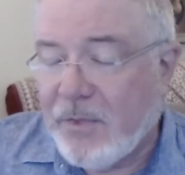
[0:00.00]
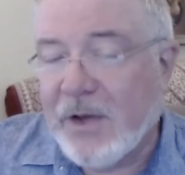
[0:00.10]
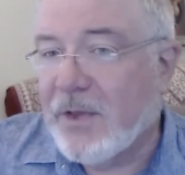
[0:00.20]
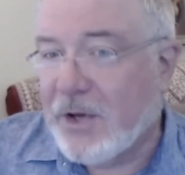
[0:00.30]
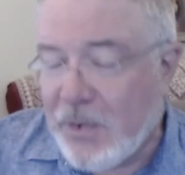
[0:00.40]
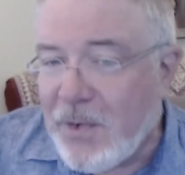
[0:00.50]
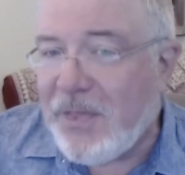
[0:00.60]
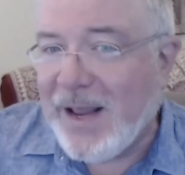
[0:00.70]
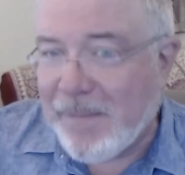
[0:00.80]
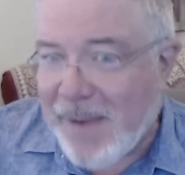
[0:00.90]
the cool
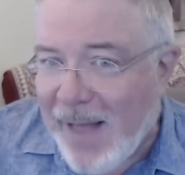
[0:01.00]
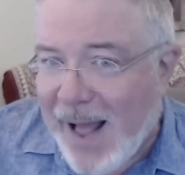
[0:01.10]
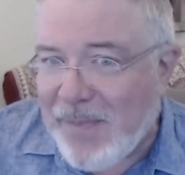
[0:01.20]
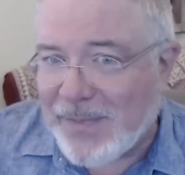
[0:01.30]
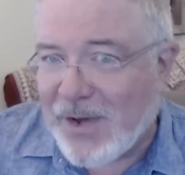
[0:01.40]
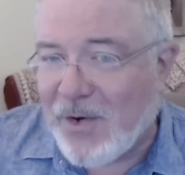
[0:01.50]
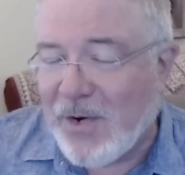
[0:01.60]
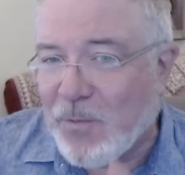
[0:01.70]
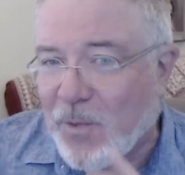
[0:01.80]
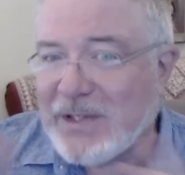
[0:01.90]
thing about that, though,
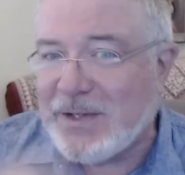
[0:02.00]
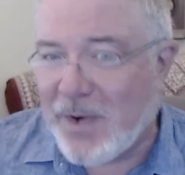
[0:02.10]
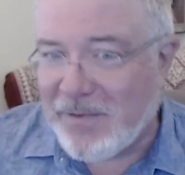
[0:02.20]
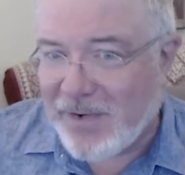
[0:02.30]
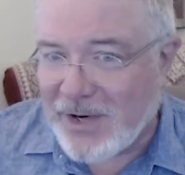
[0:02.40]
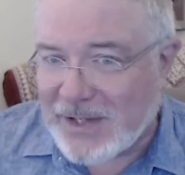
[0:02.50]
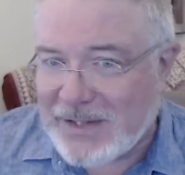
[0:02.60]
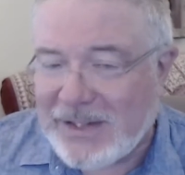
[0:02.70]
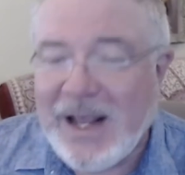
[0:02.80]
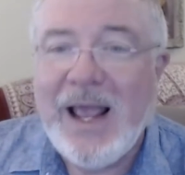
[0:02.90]
it works in
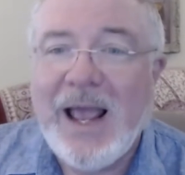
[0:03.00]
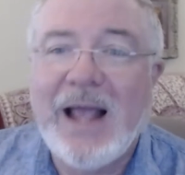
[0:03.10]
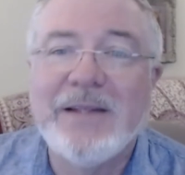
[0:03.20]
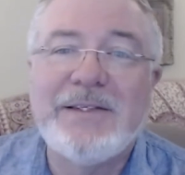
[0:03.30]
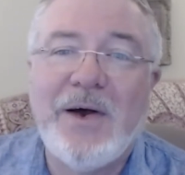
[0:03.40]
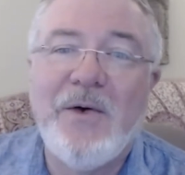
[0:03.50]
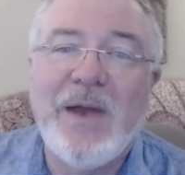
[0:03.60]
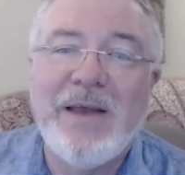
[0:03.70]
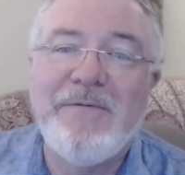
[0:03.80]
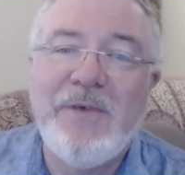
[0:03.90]
reverse. And
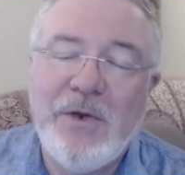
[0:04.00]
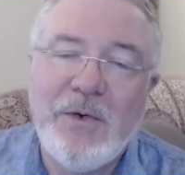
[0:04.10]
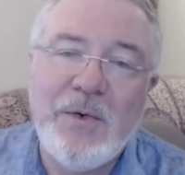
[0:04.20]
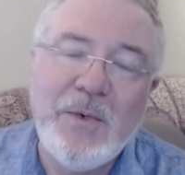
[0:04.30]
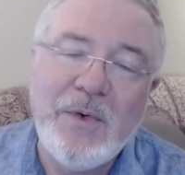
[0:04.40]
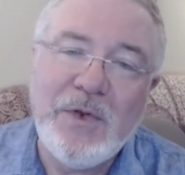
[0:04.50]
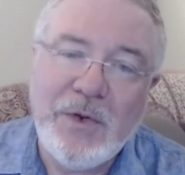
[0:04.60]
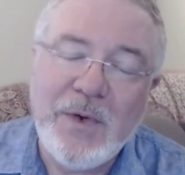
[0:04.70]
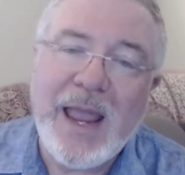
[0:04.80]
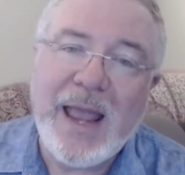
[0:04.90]
so, if you
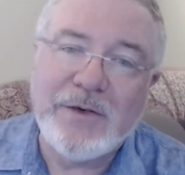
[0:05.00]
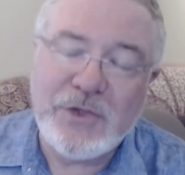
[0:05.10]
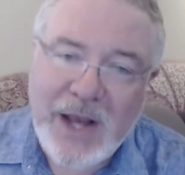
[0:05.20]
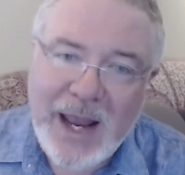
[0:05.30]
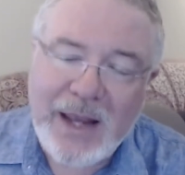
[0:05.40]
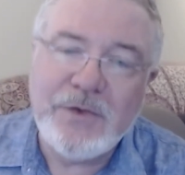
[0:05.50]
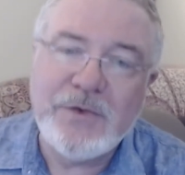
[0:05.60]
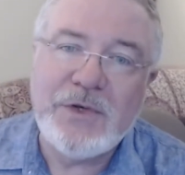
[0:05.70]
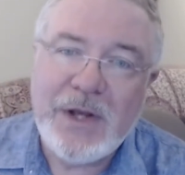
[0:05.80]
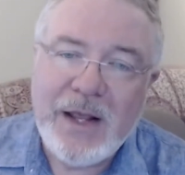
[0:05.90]
can
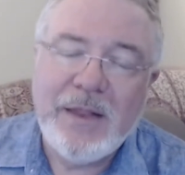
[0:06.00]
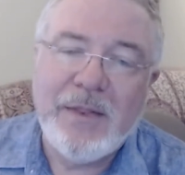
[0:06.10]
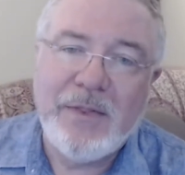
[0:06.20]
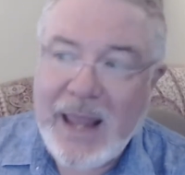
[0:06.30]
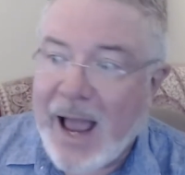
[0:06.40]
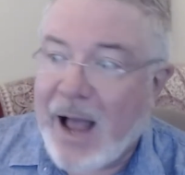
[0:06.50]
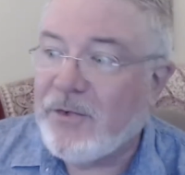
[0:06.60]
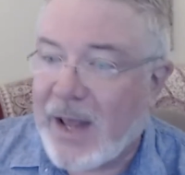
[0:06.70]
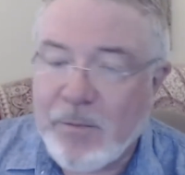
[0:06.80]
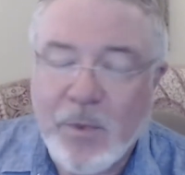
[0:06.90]
change the
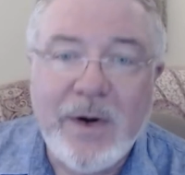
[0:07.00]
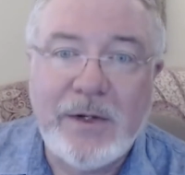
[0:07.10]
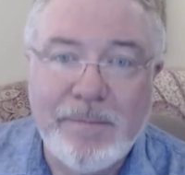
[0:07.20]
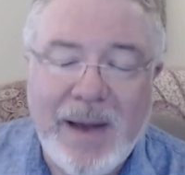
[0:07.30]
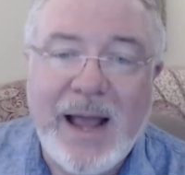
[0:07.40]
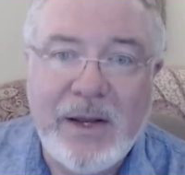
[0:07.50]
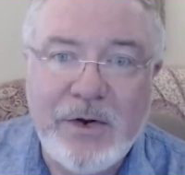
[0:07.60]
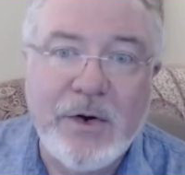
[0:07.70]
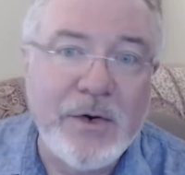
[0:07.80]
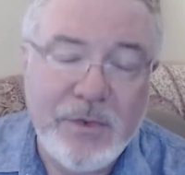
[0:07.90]
outside world by
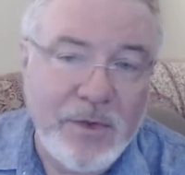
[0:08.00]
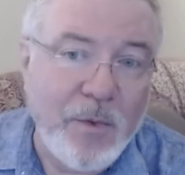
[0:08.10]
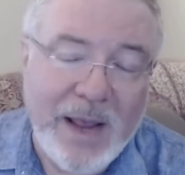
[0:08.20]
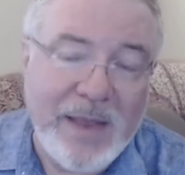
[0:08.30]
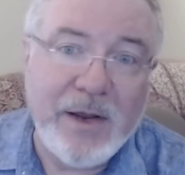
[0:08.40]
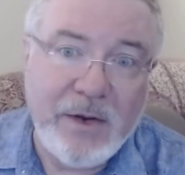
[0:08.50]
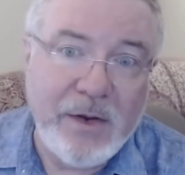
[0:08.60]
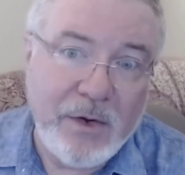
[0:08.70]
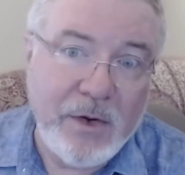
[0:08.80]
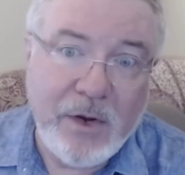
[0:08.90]
the way that
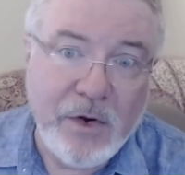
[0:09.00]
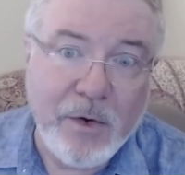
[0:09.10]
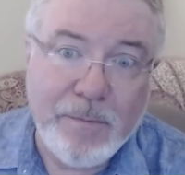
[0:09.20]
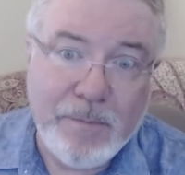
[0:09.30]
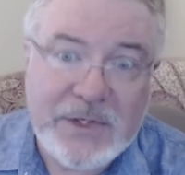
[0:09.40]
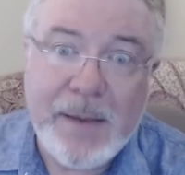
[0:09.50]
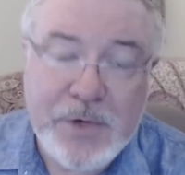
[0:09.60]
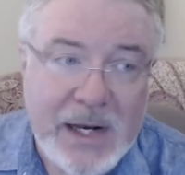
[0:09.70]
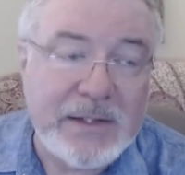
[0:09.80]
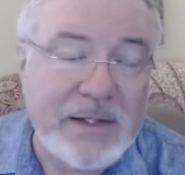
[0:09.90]
your
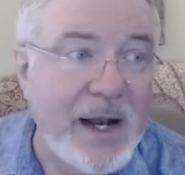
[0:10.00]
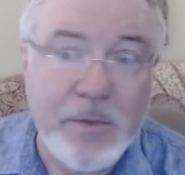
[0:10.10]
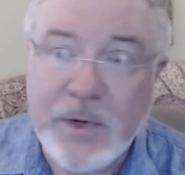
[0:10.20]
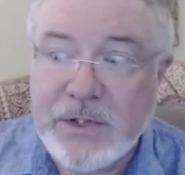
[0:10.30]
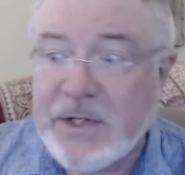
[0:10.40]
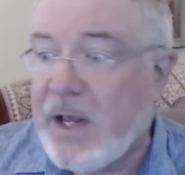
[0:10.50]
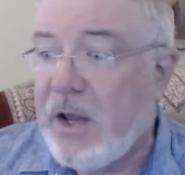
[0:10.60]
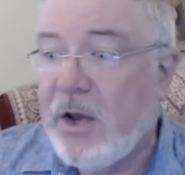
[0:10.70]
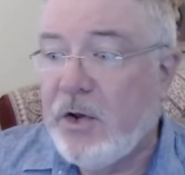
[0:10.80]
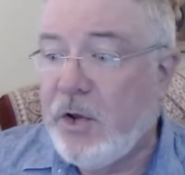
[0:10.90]
perception is. In other words,
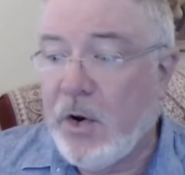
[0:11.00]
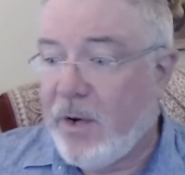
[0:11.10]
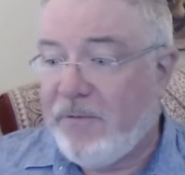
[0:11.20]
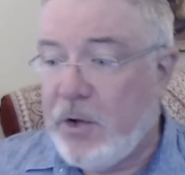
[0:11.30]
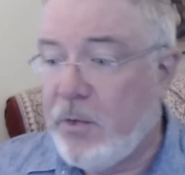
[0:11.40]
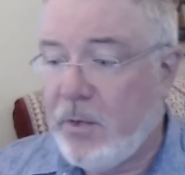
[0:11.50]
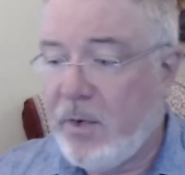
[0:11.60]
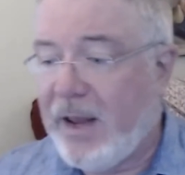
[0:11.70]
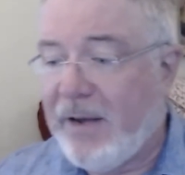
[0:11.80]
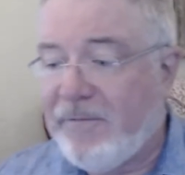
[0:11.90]
if
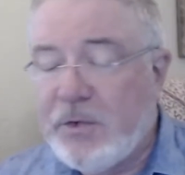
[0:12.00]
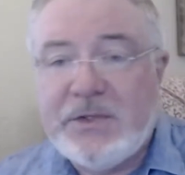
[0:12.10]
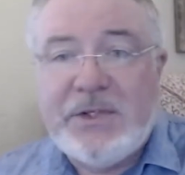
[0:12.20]
you